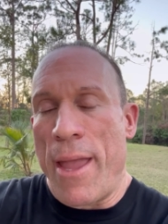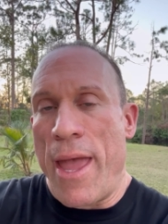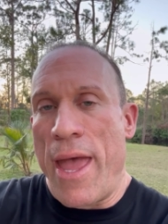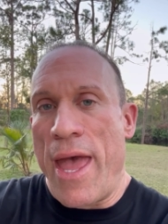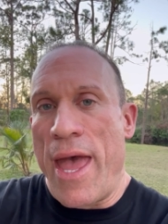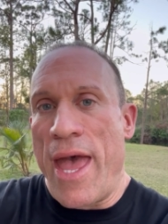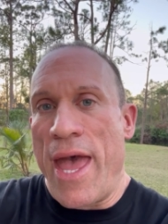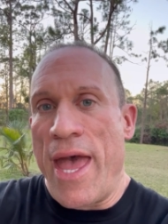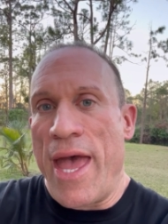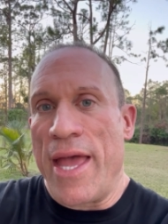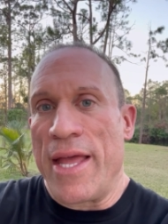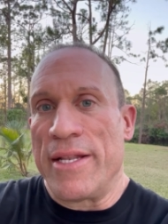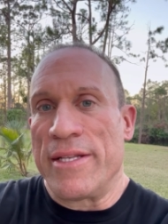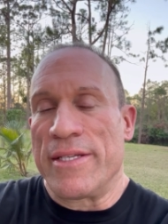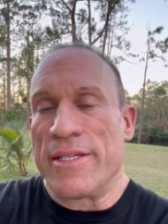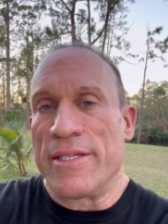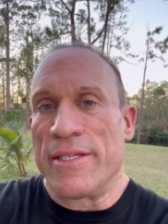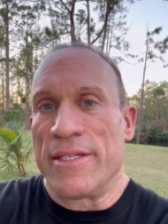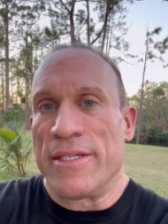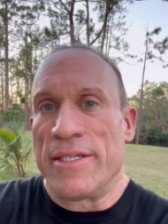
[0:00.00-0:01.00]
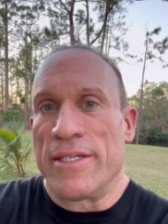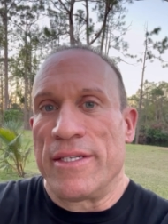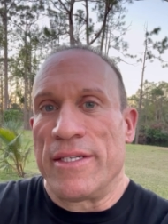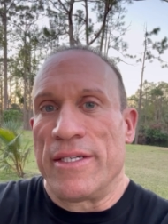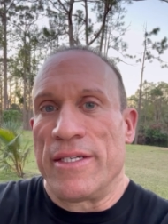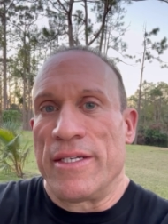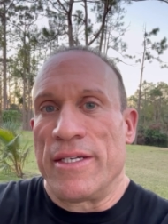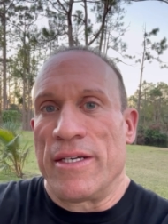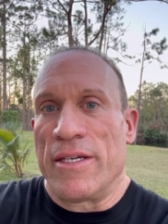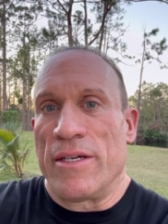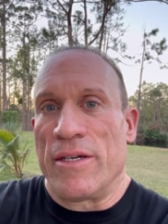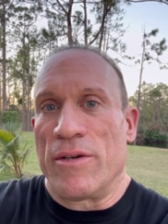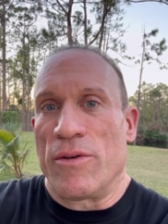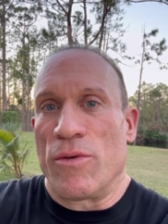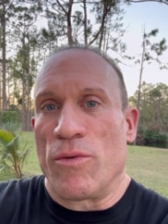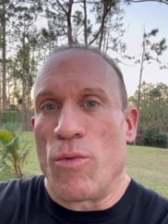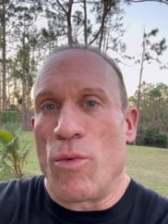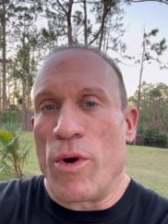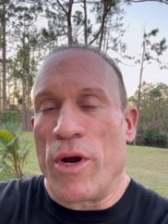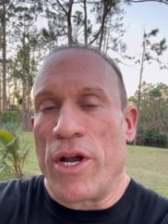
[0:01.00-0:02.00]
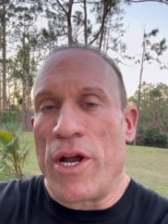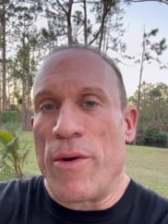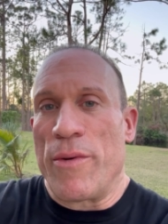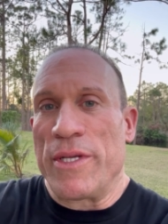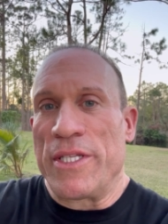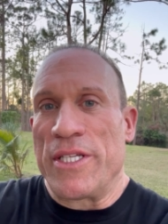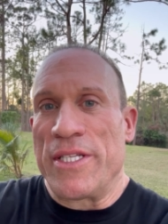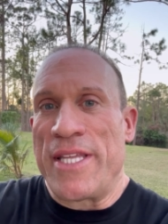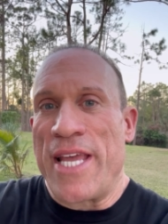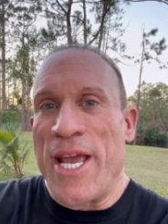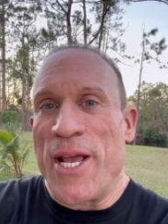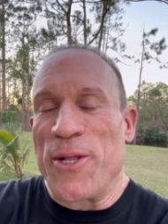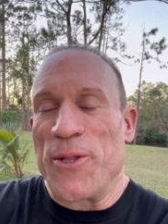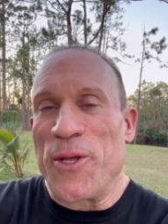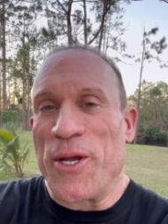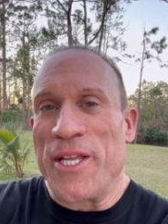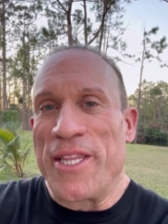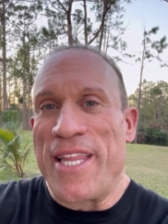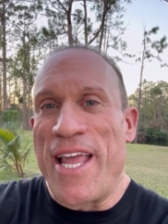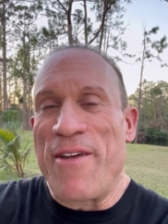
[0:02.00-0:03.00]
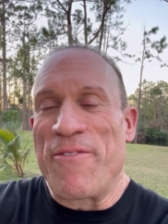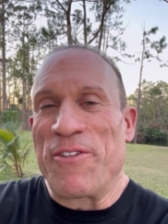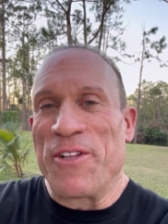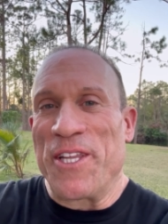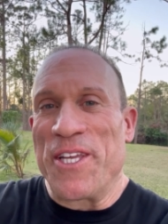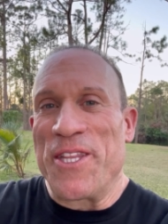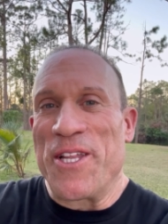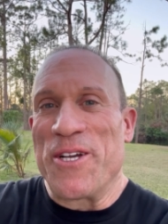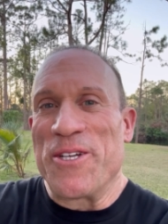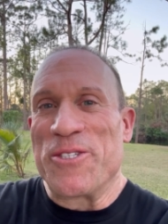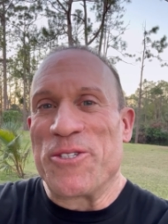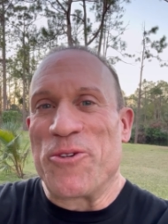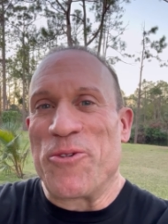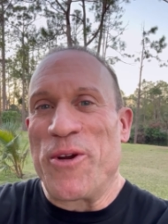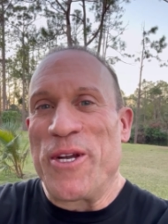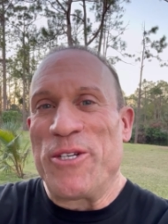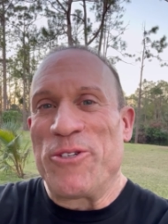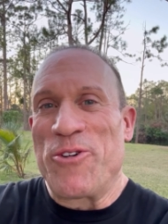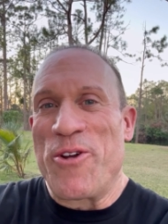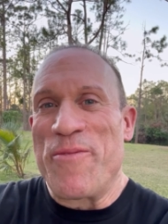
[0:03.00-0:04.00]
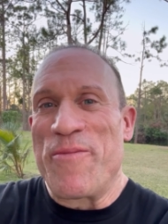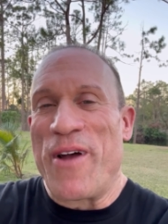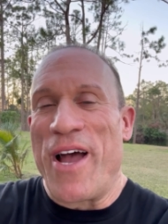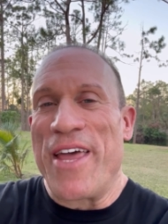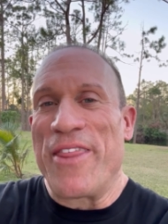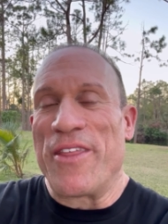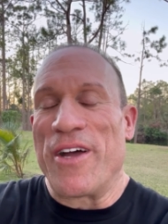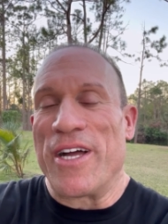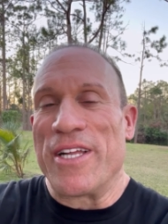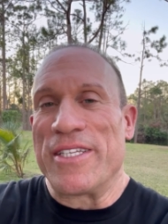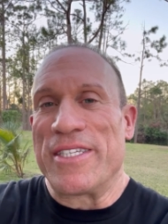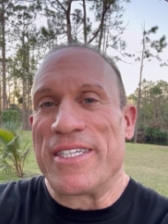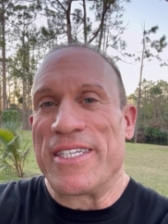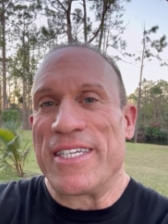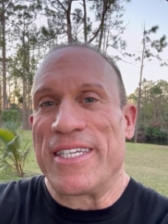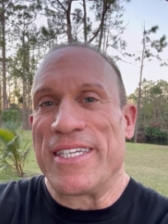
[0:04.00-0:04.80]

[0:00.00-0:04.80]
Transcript: And we're going to take a look at definitely those green tree pythons.